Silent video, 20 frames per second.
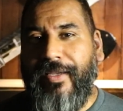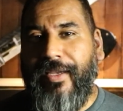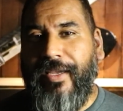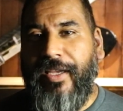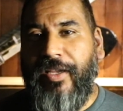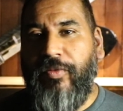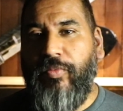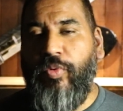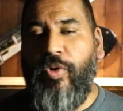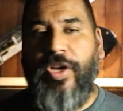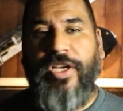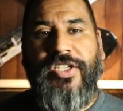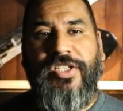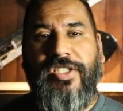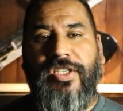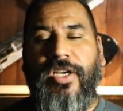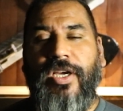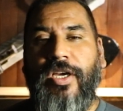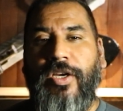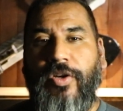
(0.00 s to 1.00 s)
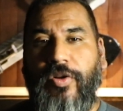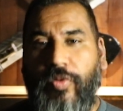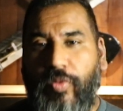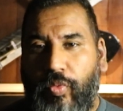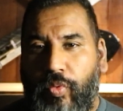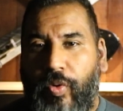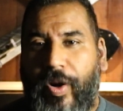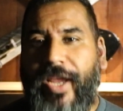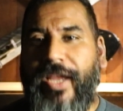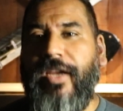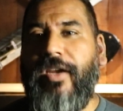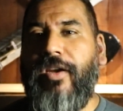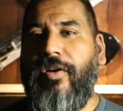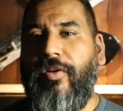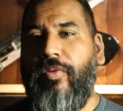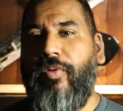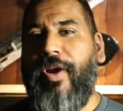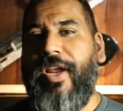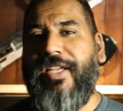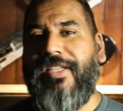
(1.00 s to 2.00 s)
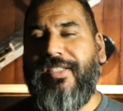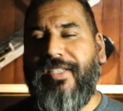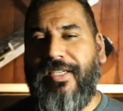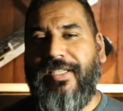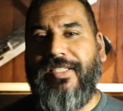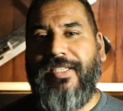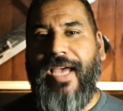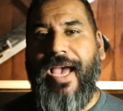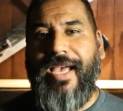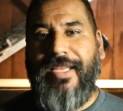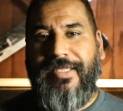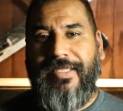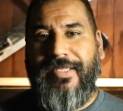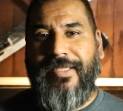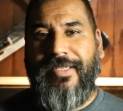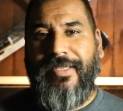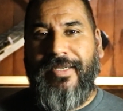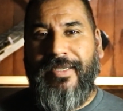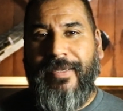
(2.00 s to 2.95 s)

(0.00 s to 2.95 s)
It was a great success.